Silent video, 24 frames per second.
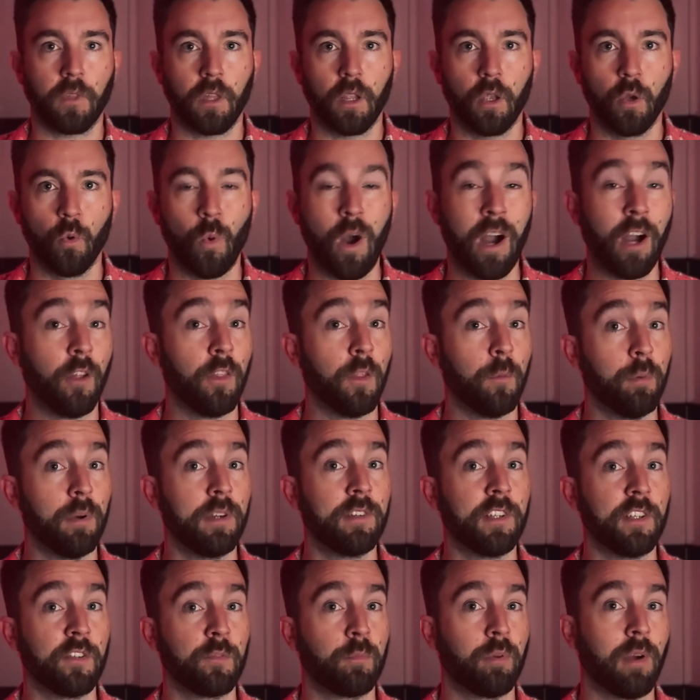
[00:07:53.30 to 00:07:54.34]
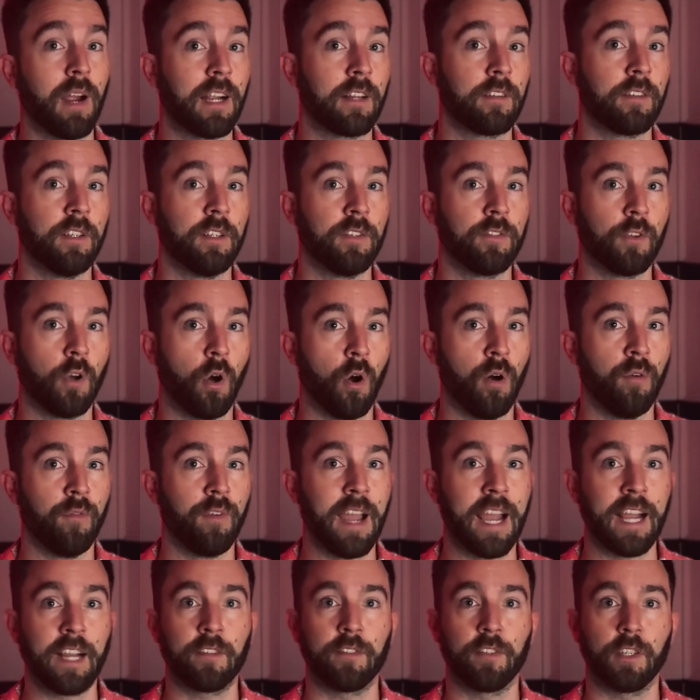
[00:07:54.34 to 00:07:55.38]
While the British practice of
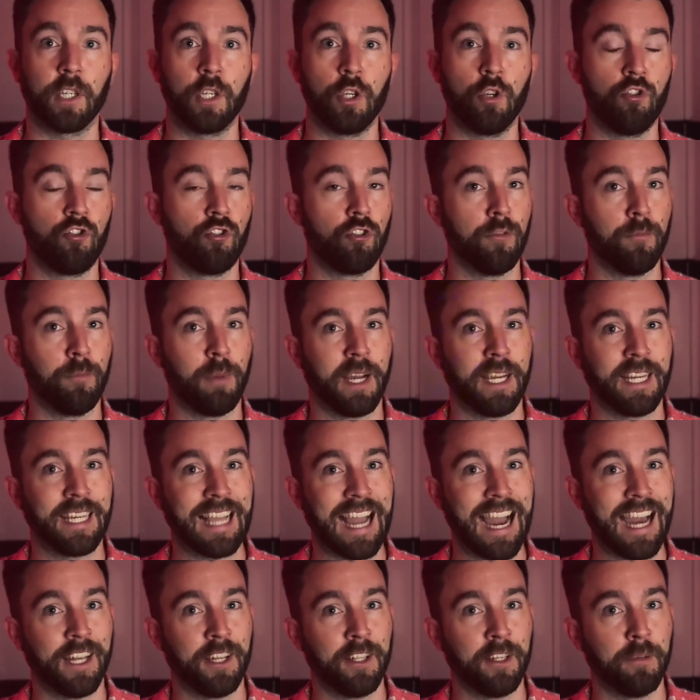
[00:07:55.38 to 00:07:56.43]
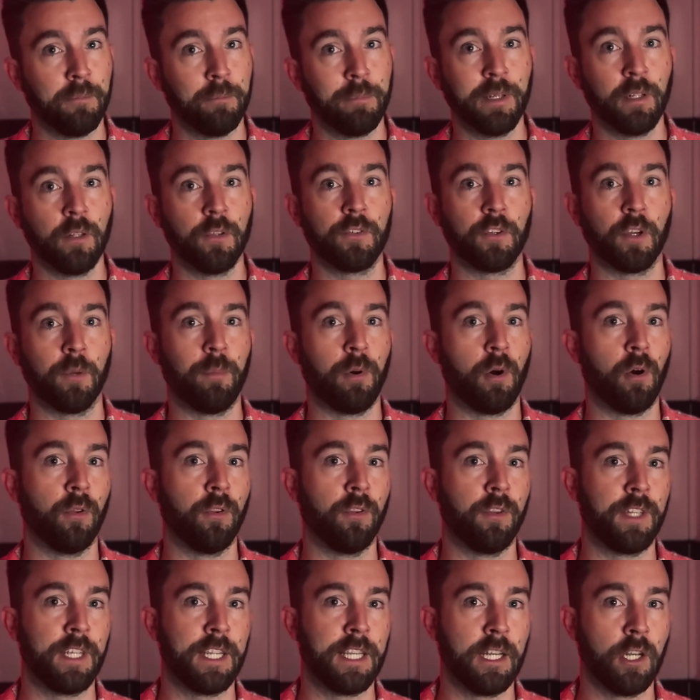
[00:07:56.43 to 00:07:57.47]
execution by cannon built upon
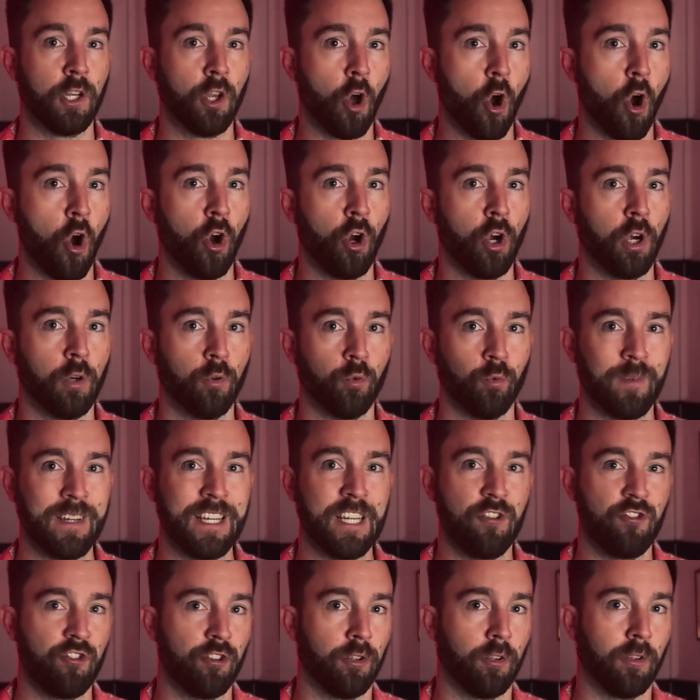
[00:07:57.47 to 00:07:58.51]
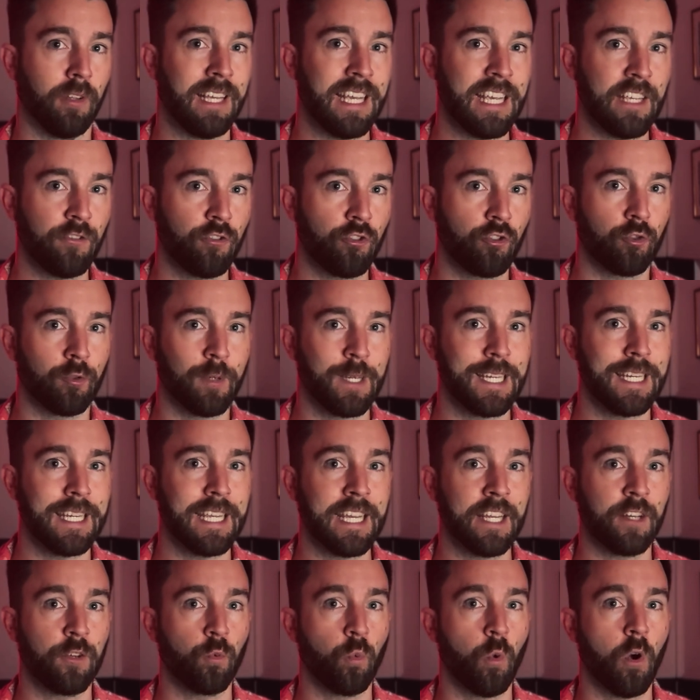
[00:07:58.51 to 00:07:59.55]
the long regional history,
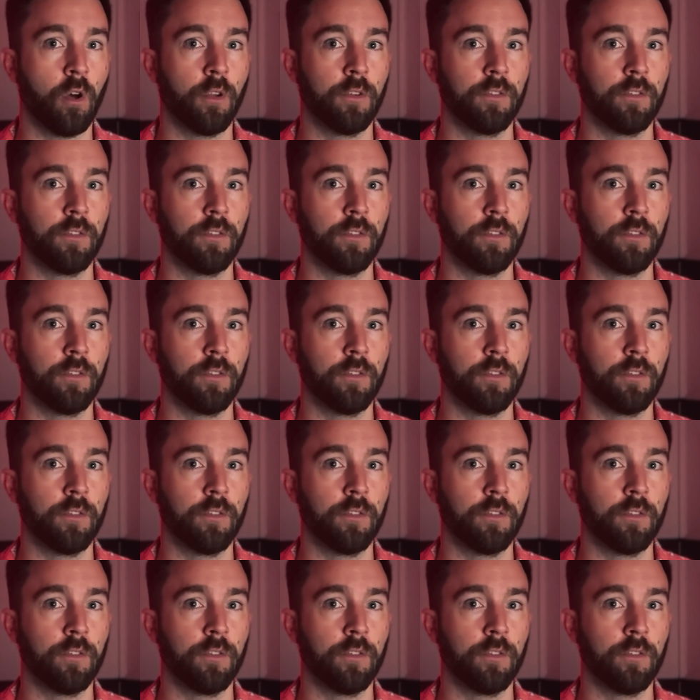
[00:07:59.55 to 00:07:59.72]
it was